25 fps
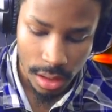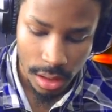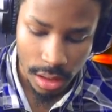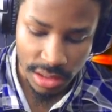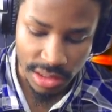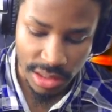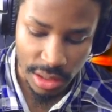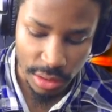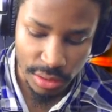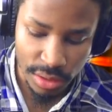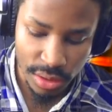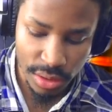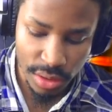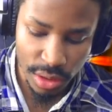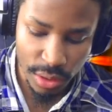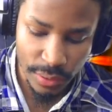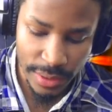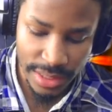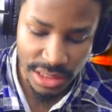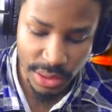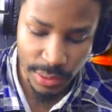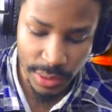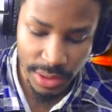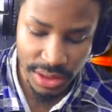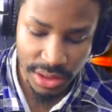Is Goku gonna
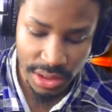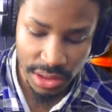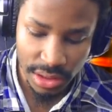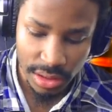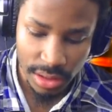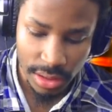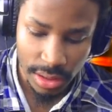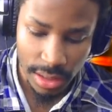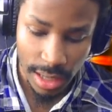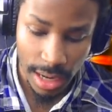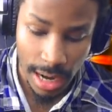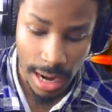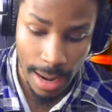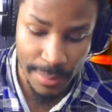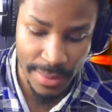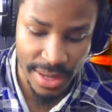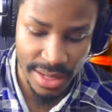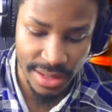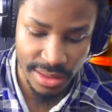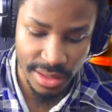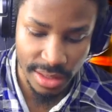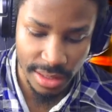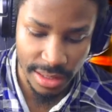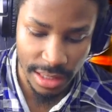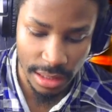rise rush? I
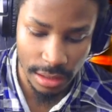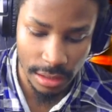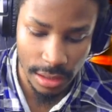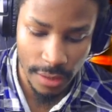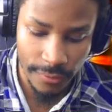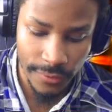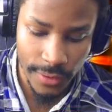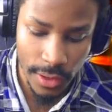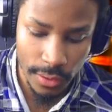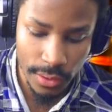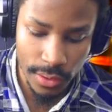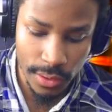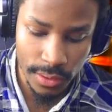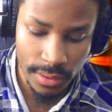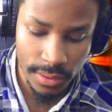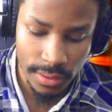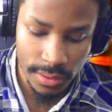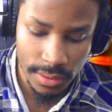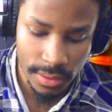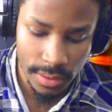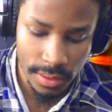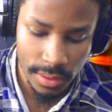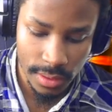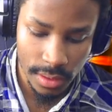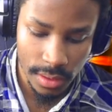meant the L F Goku.
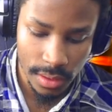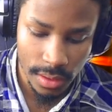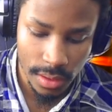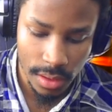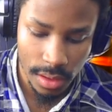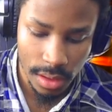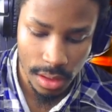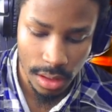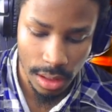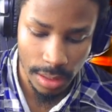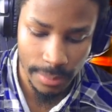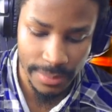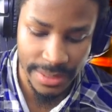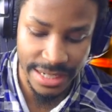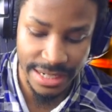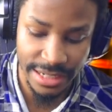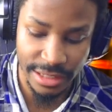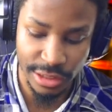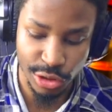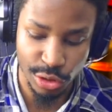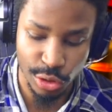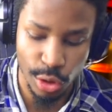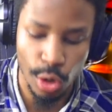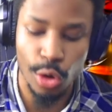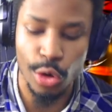I'm getting
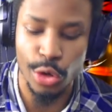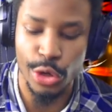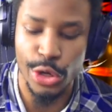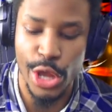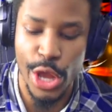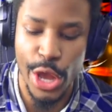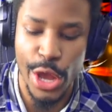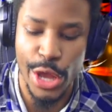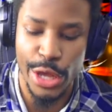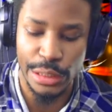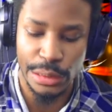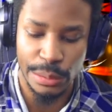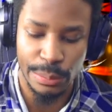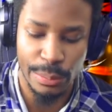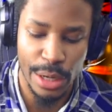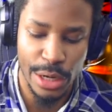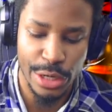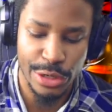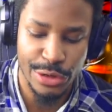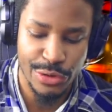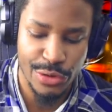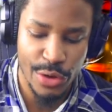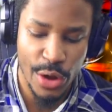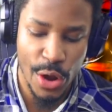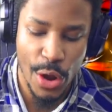stronger, yes, much
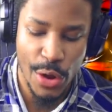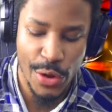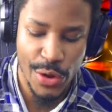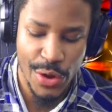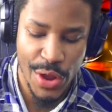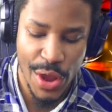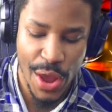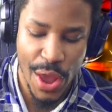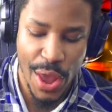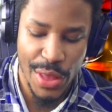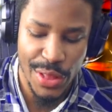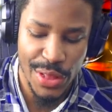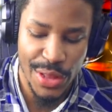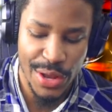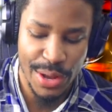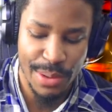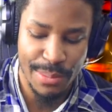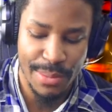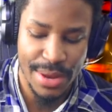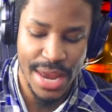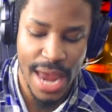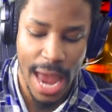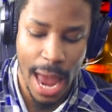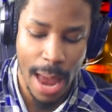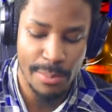stronger, yes. Look at
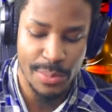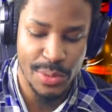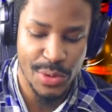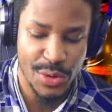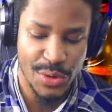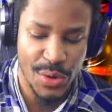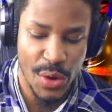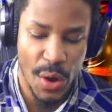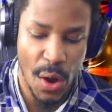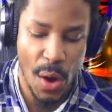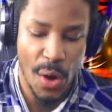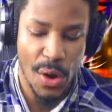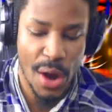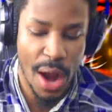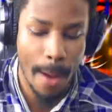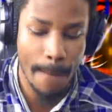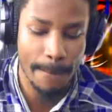me, I'm strong,